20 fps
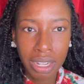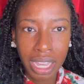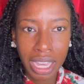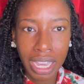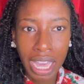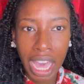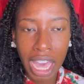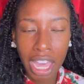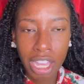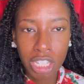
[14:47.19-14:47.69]

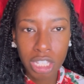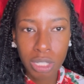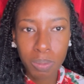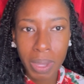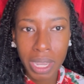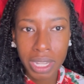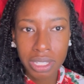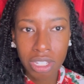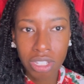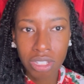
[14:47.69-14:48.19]
like I
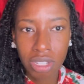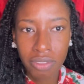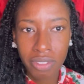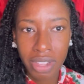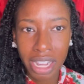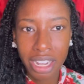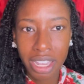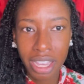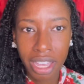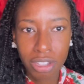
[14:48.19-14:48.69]
expected
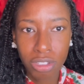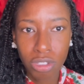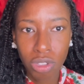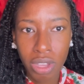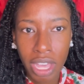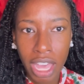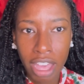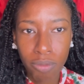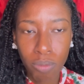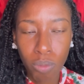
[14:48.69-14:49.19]
Chevalier
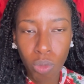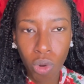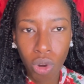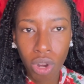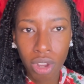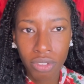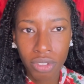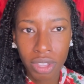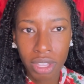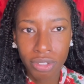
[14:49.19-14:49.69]
to have
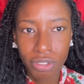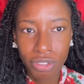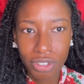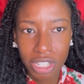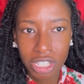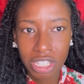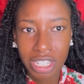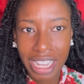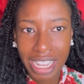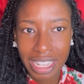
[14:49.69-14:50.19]
more of a
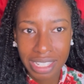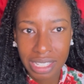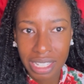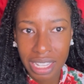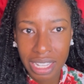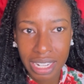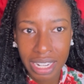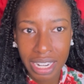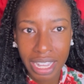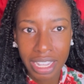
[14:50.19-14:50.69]
French
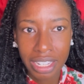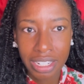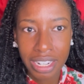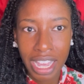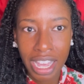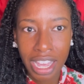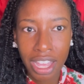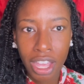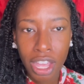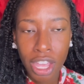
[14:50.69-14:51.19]
accent, like
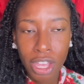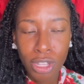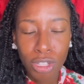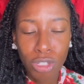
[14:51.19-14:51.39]
not